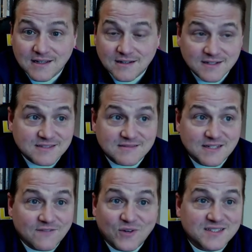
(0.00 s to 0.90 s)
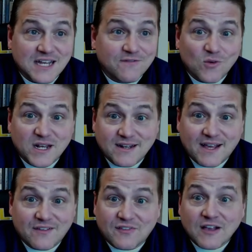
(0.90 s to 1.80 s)
Because if we say 40
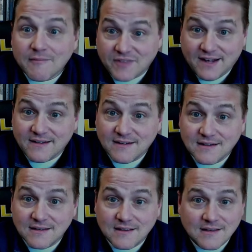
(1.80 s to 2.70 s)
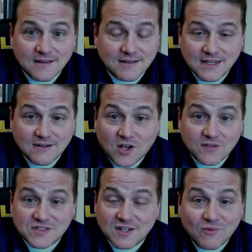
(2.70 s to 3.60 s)
days of something, then all of
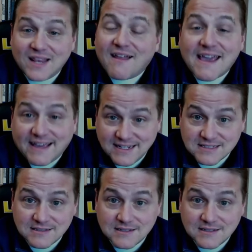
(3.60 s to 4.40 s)
a sudden we like it.